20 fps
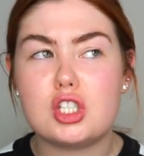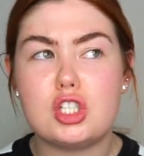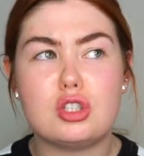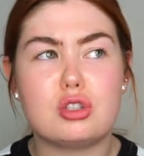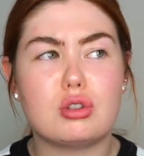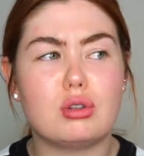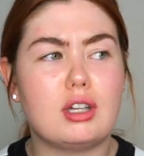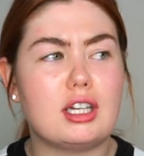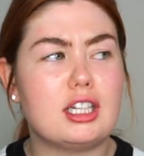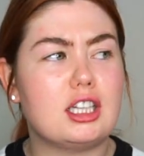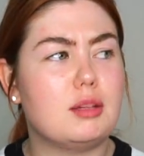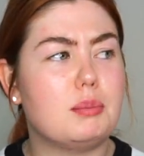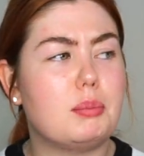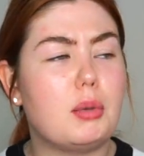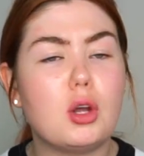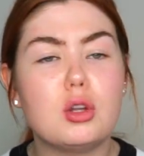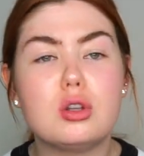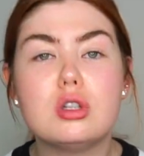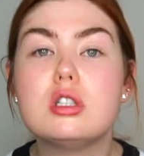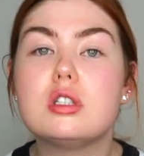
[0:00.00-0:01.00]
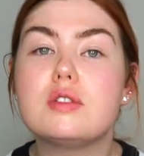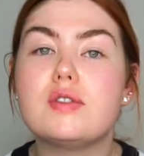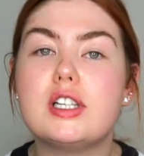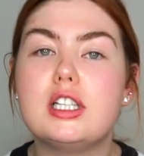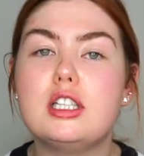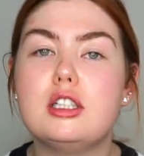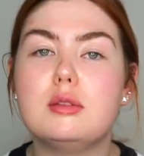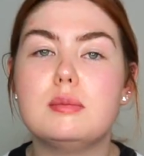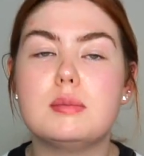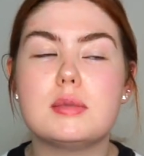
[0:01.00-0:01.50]
She'd done like the Bond
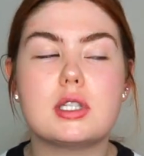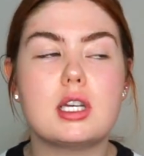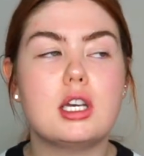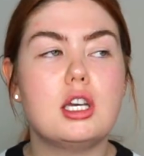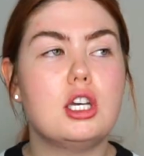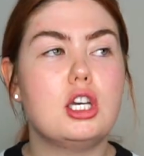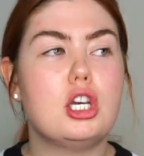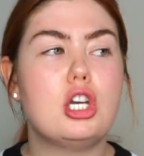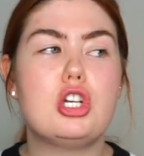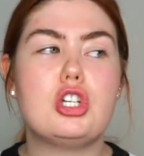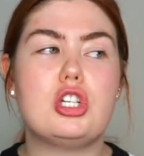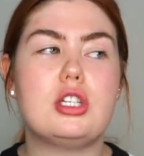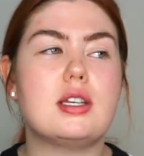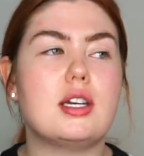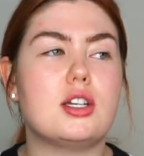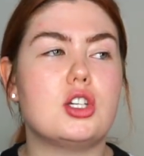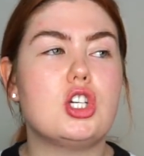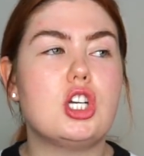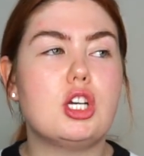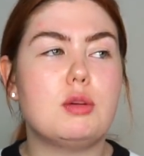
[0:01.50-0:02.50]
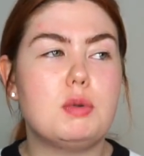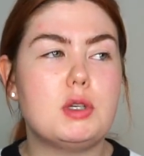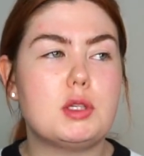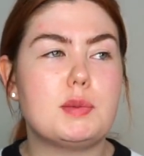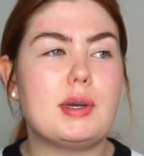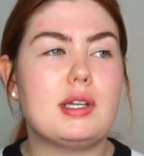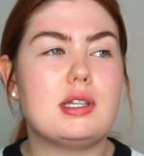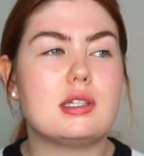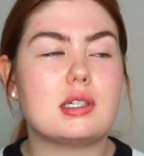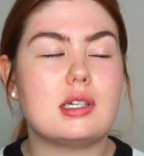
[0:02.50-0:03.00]
films. She said she could be
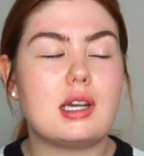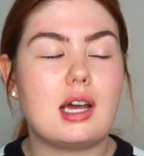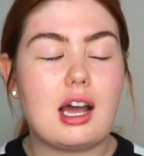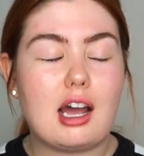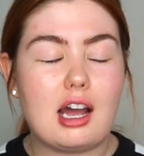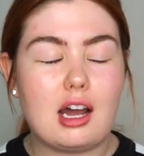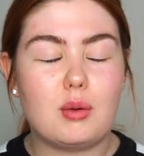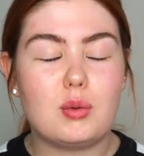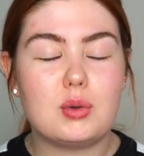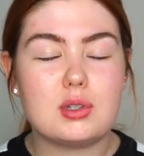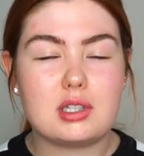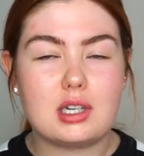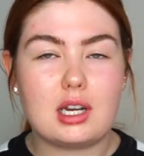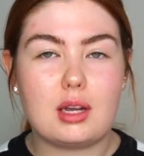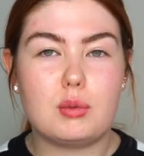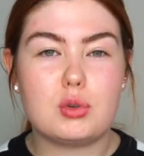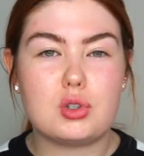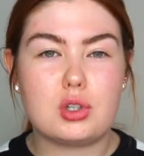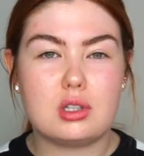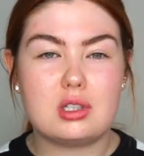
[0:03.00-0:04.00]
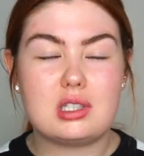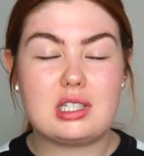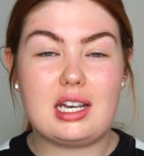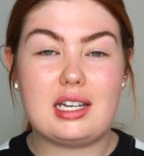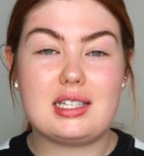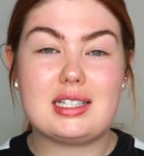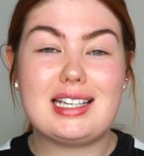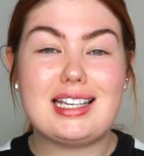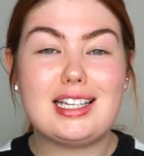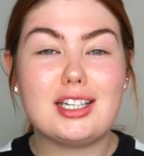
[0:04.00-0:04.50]
spending hours and hours on
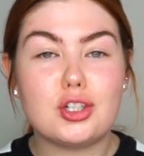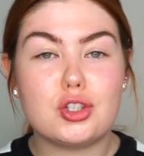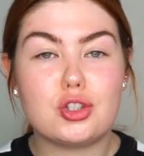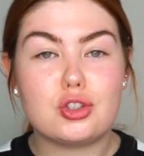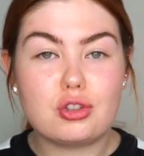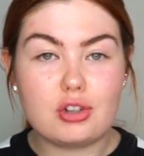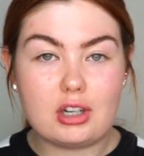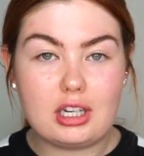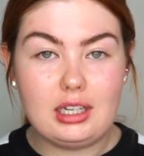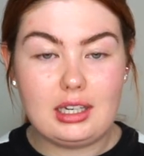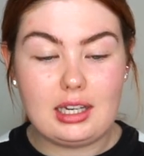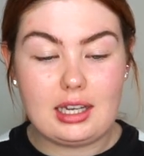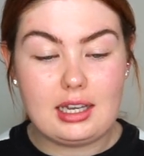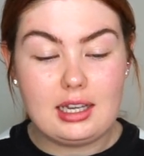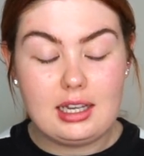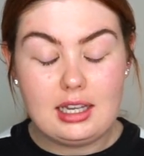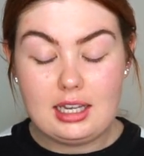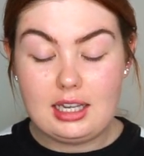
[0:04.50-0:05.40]
set in a trailer,